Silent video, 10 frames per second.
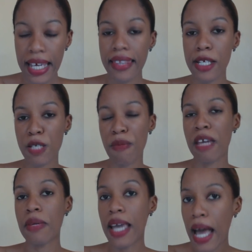This
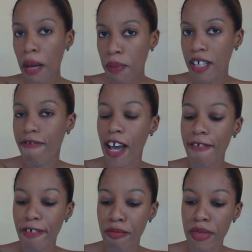may be amplified
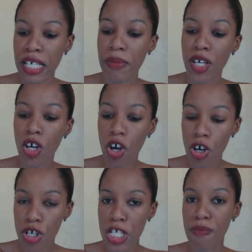for me
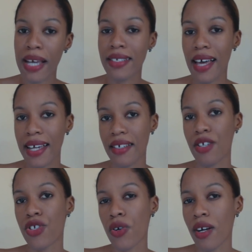because my
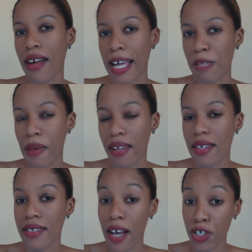Titus solar aspect
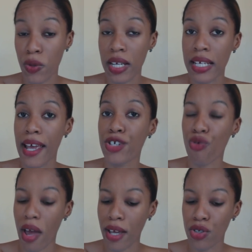is actually a
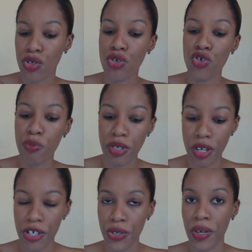trine to
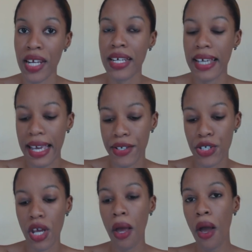Jupiter. So in any
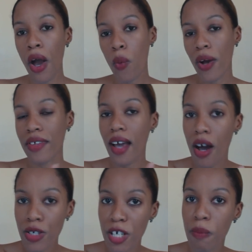case, where the
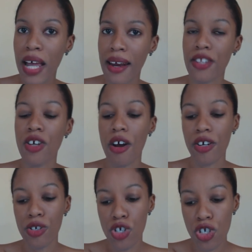outer planets are
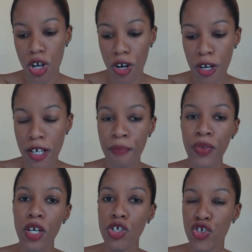concerned,
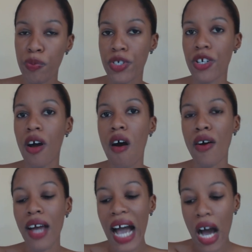Jupiter
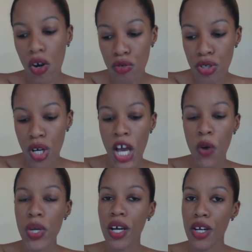on out,
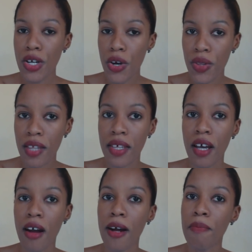we can know that they
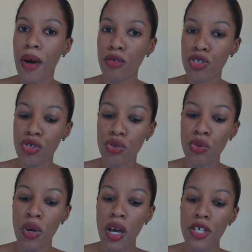are about
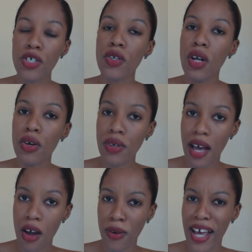to slow
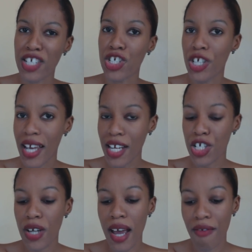down and
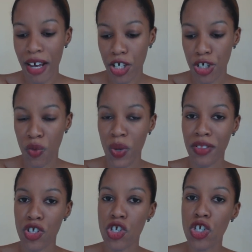change direction when
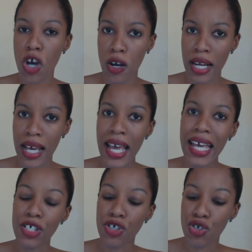the Sun
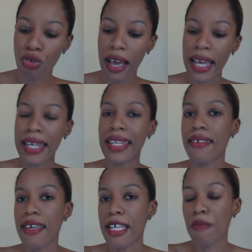is trine
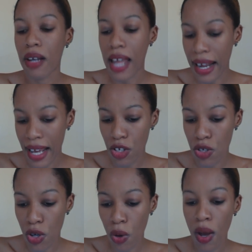these planets.
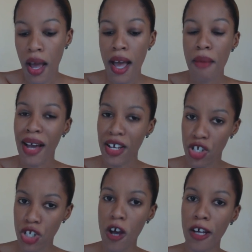So my
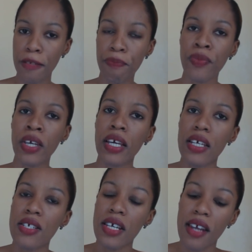Sun
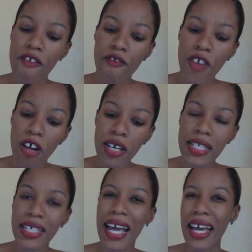is in a very
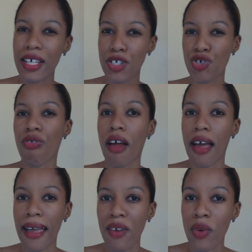tight
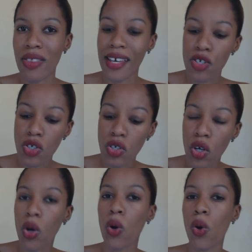trine with a
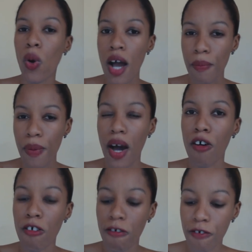slow,
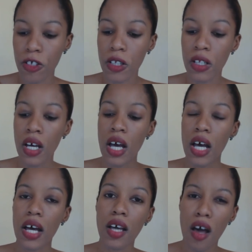powerful,
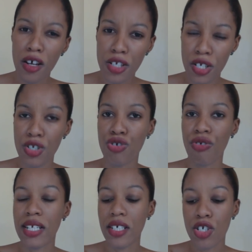
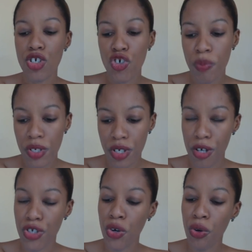concentrated
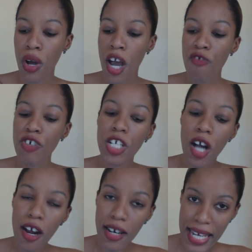Jupiter. So
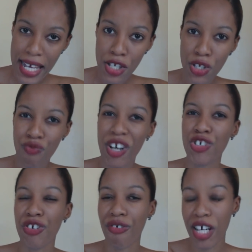regardless,
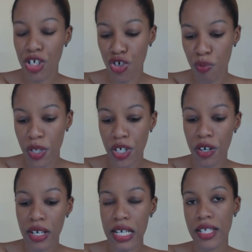retrograde
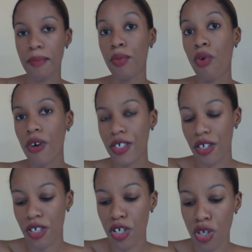Jupiter is
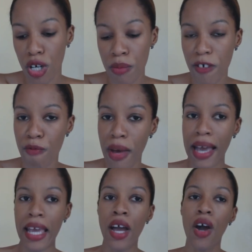important in terms of
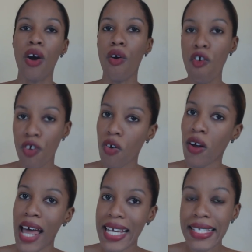my
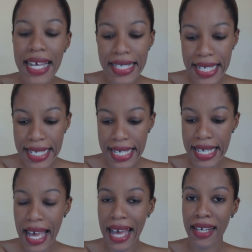overall
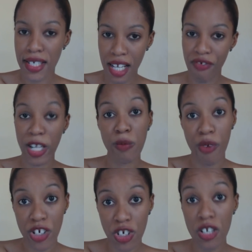identity and
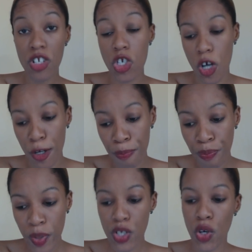self-expression, Sun.
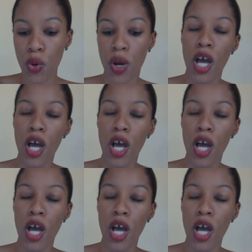So